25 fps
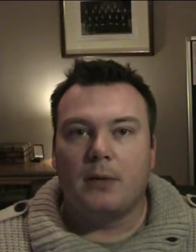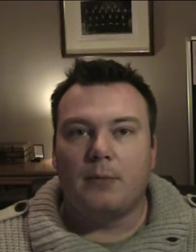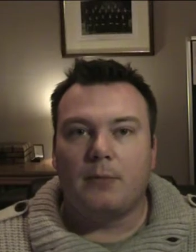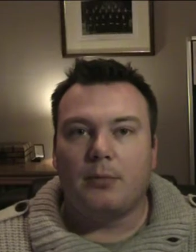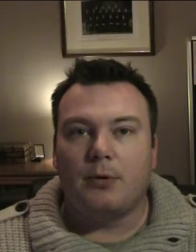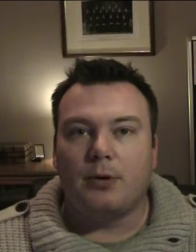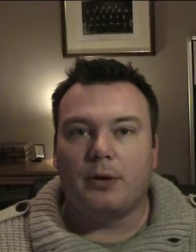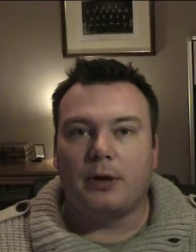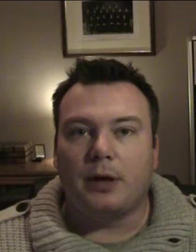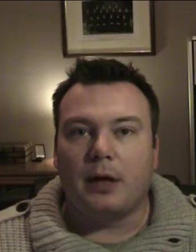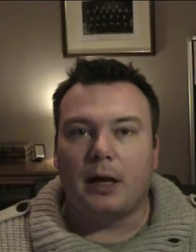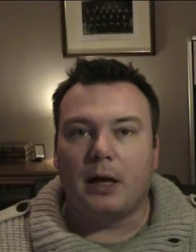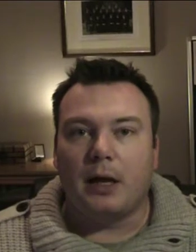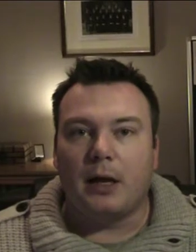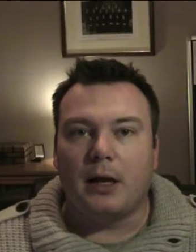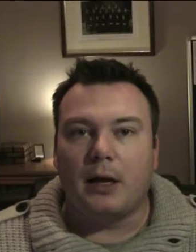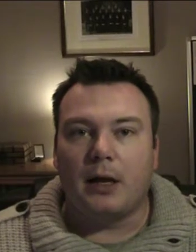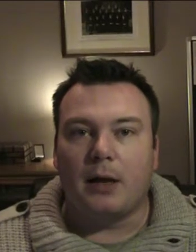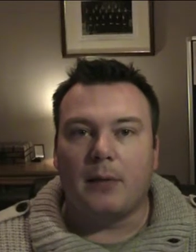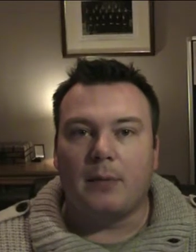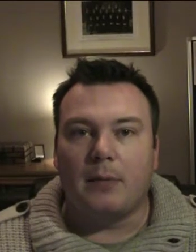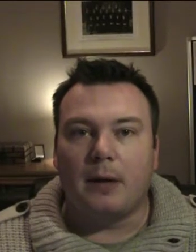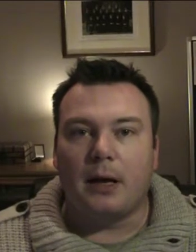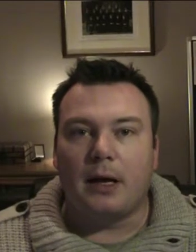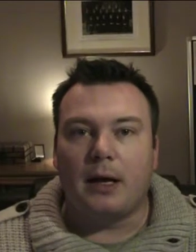But
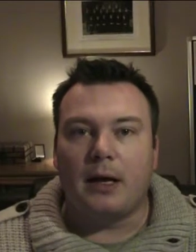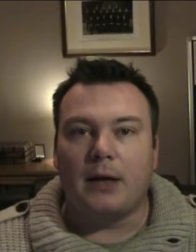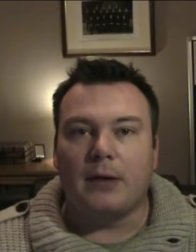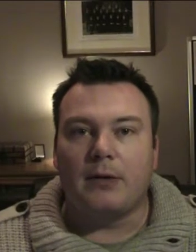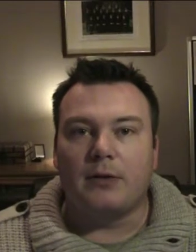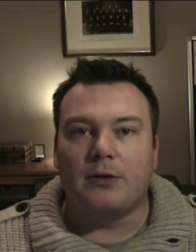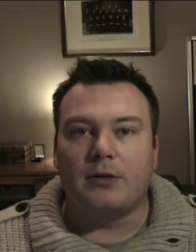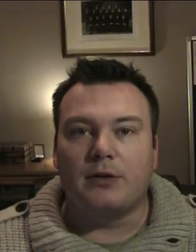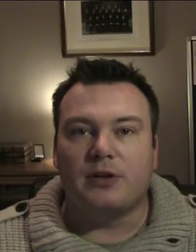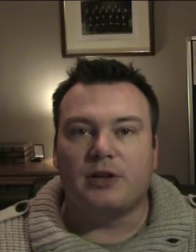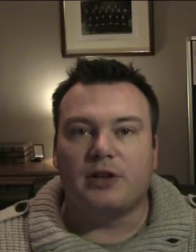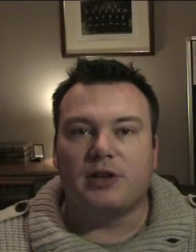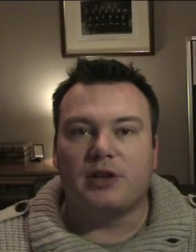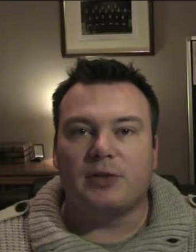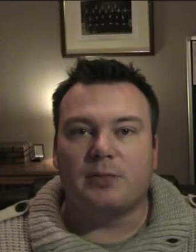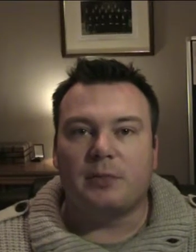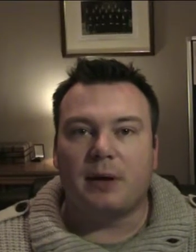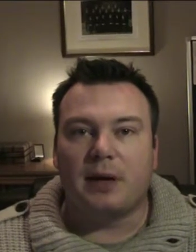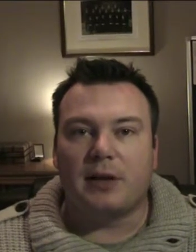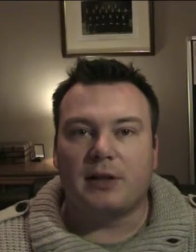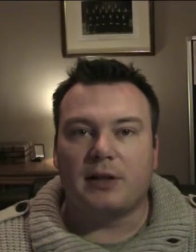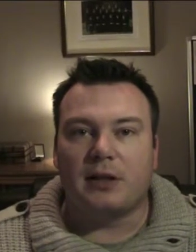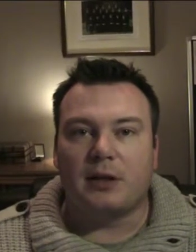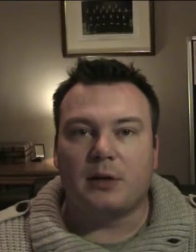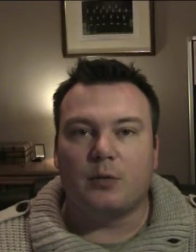um, I
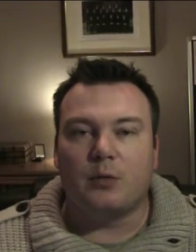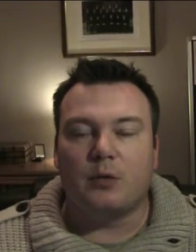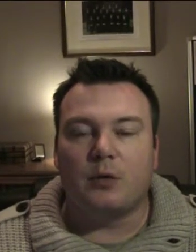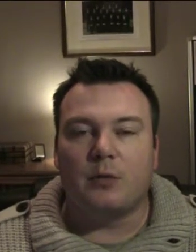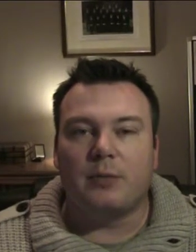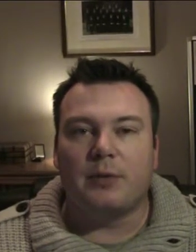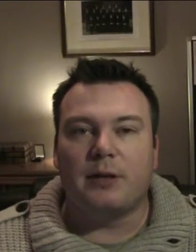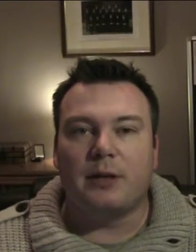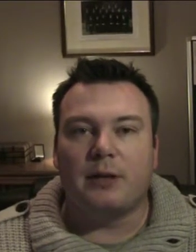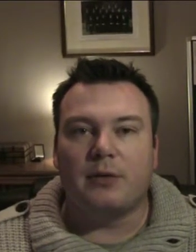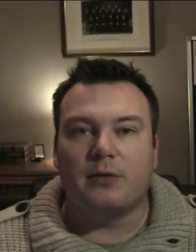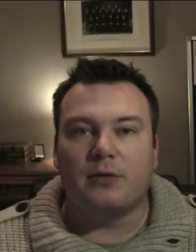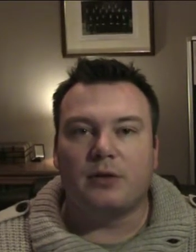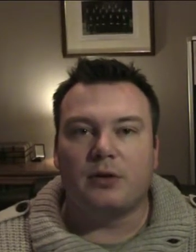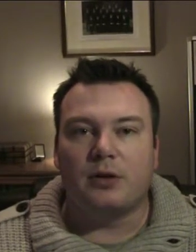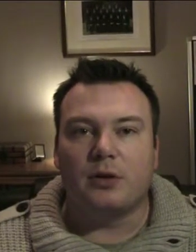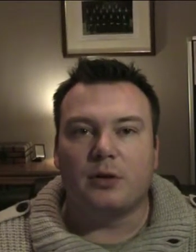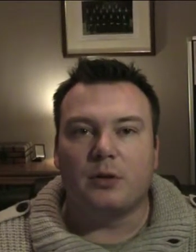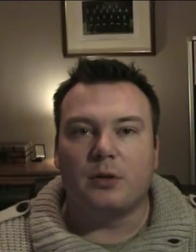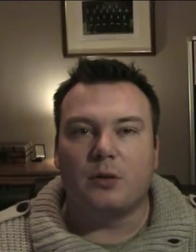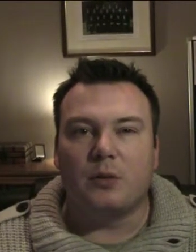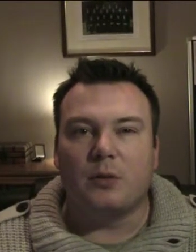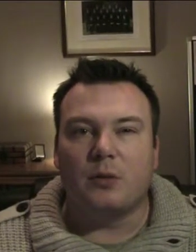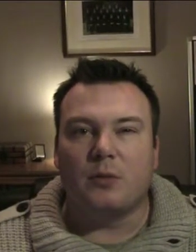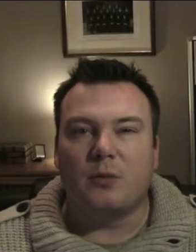suspect I will be able
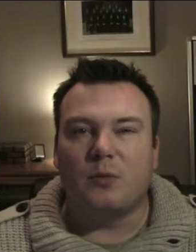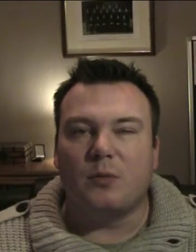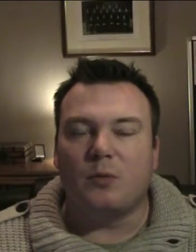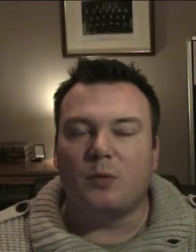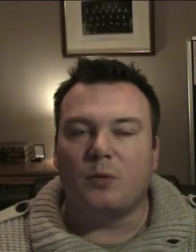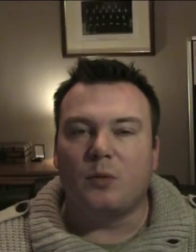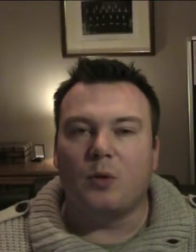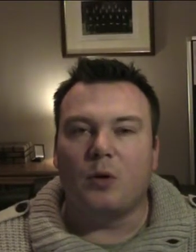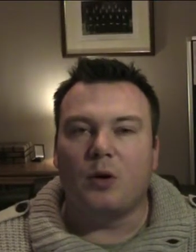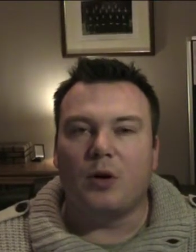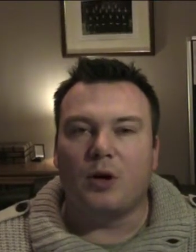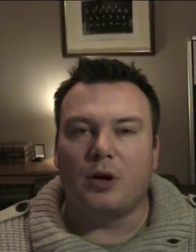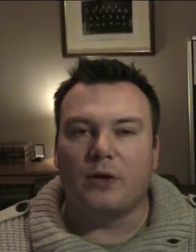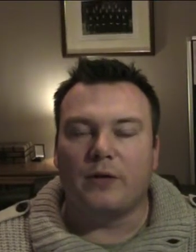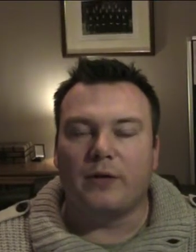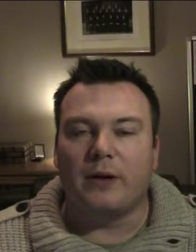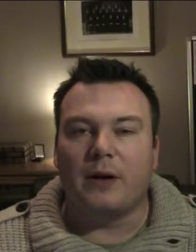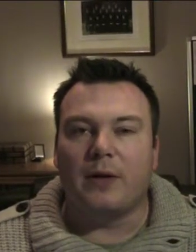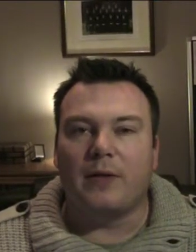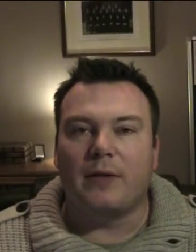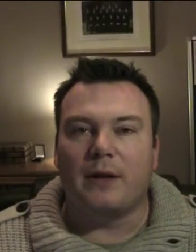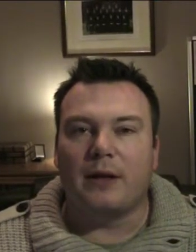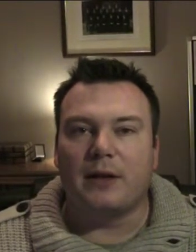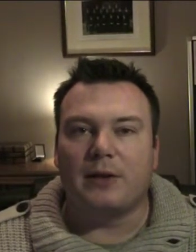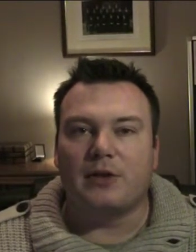to work
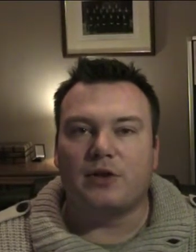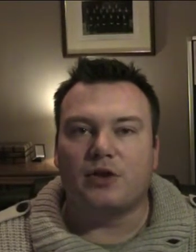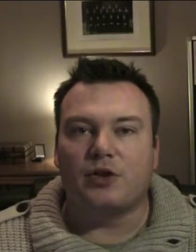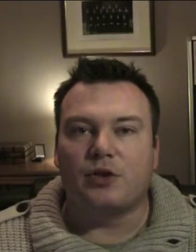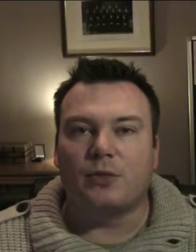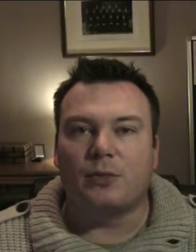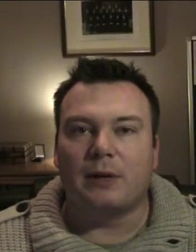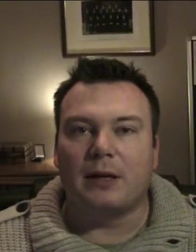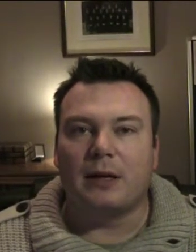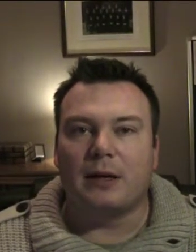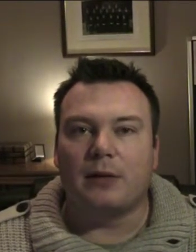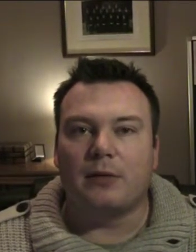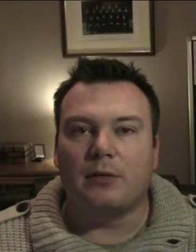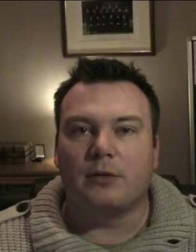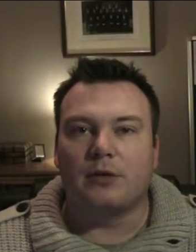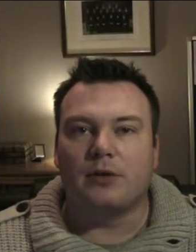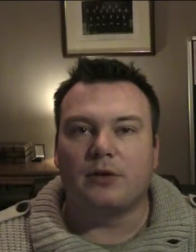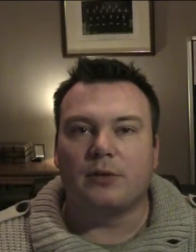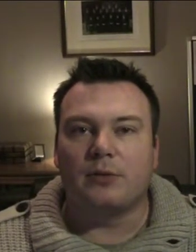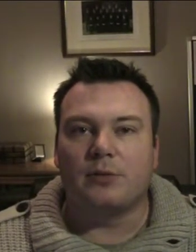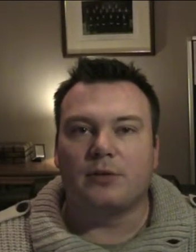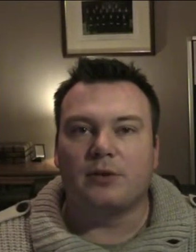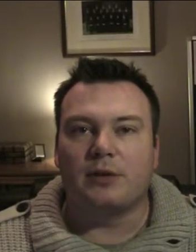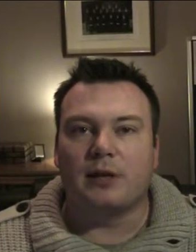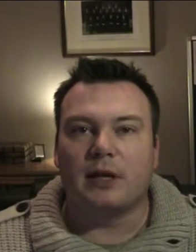around that somehow at
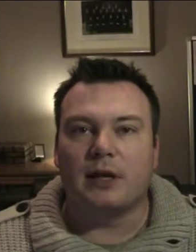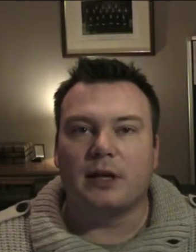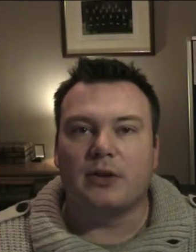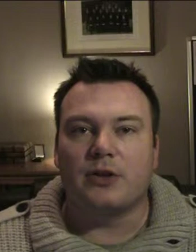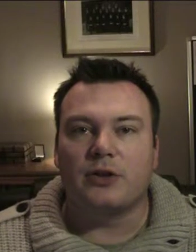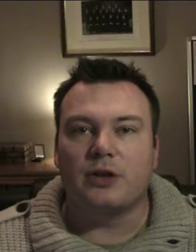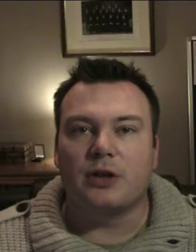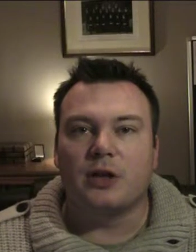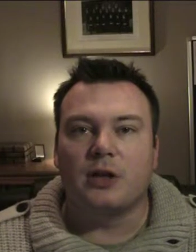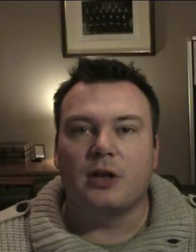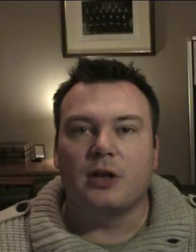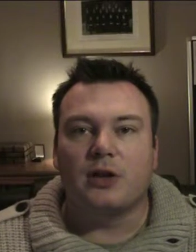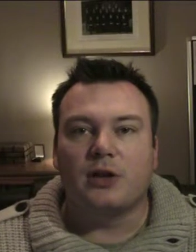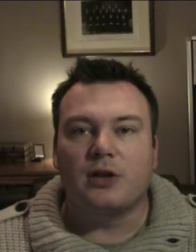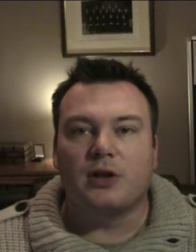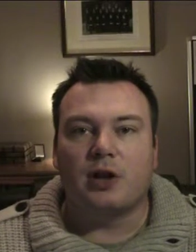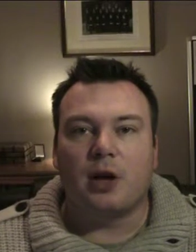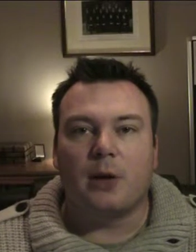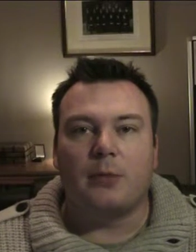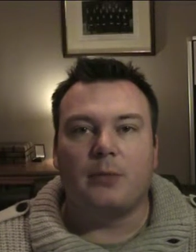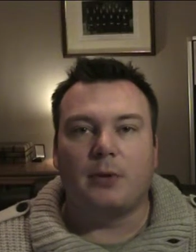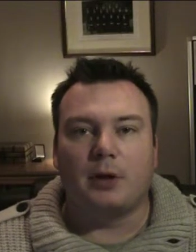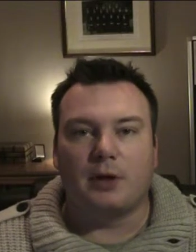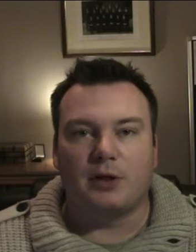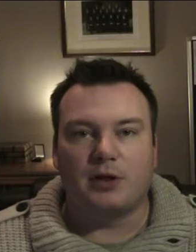some stage.
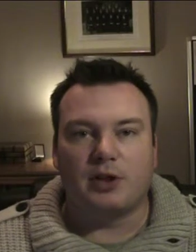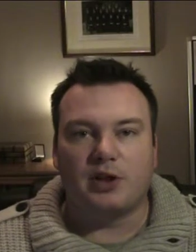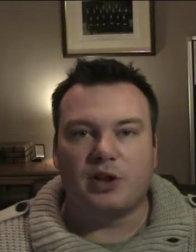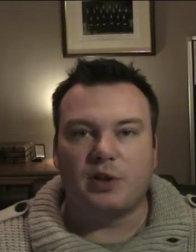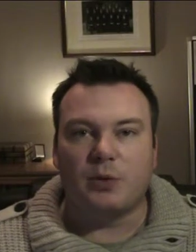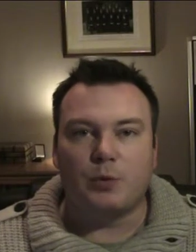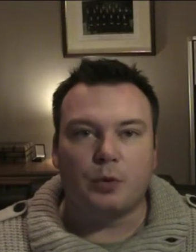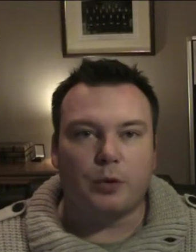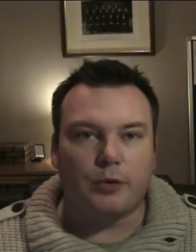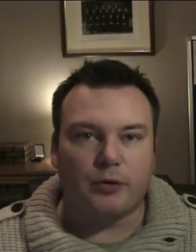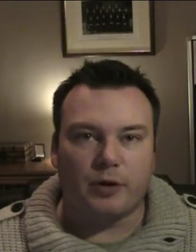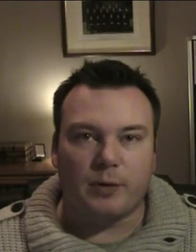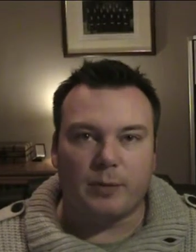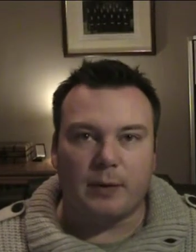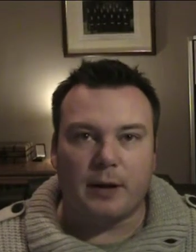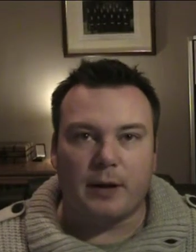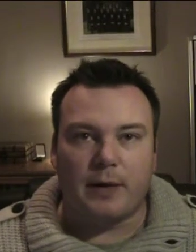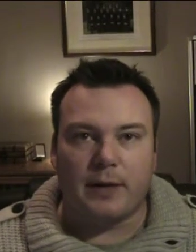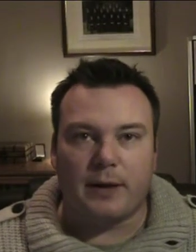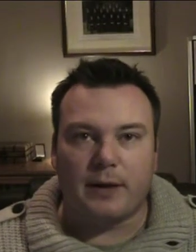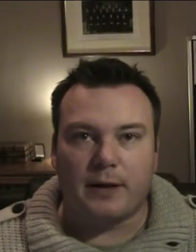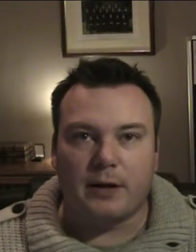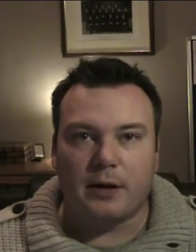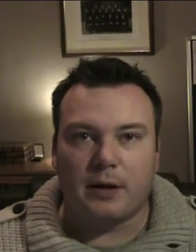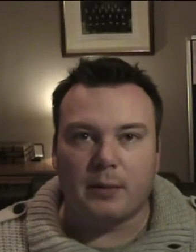So I'm not too worried about
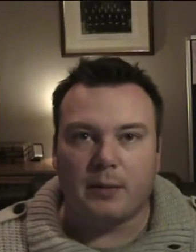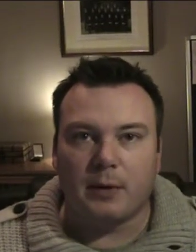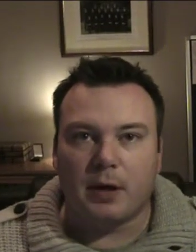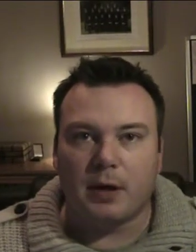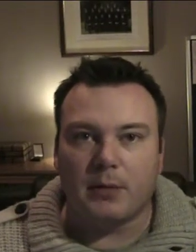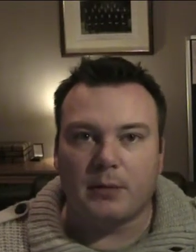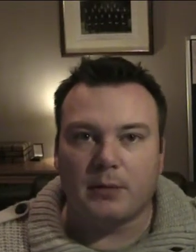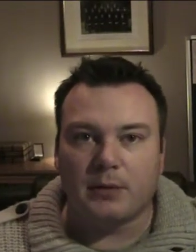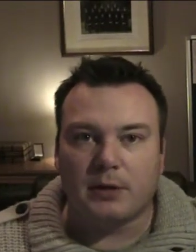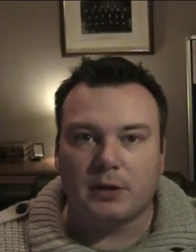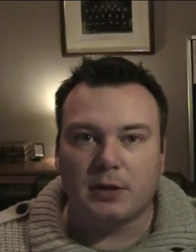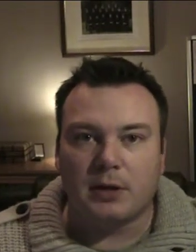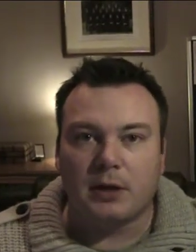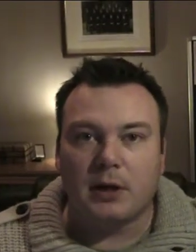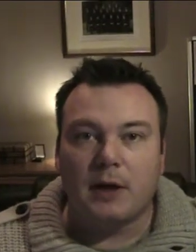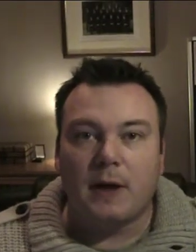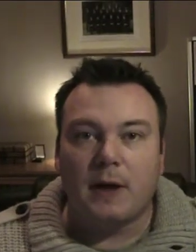that at the moment.